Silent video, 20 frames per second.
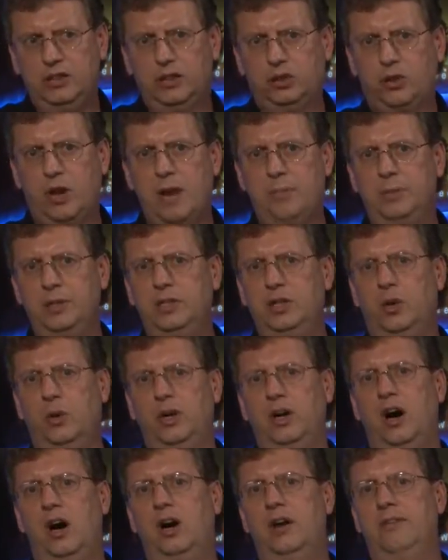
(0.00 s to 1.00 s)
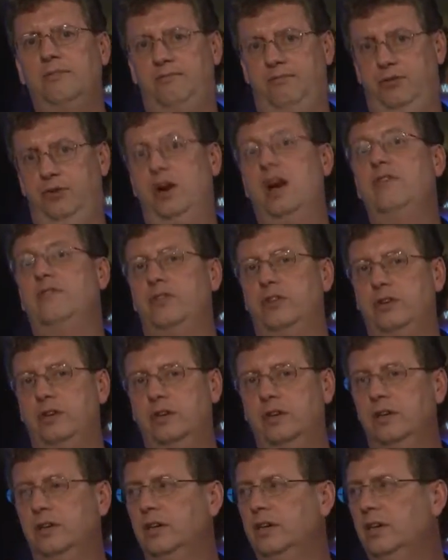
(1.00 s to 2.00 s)
the trampoline going on forever.
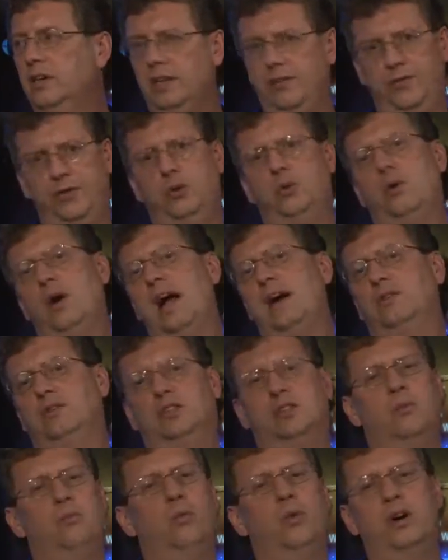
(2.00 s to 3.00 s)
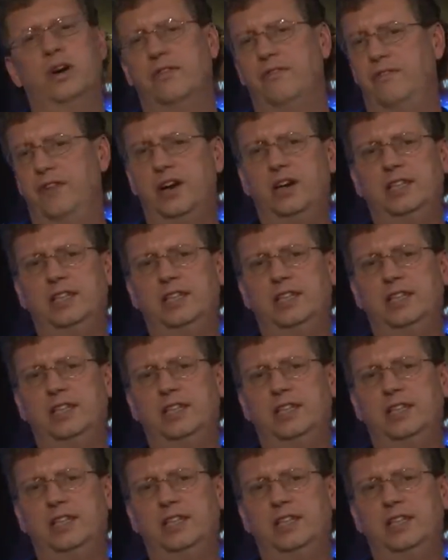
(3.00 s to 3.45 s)
If you were out somewhere in a very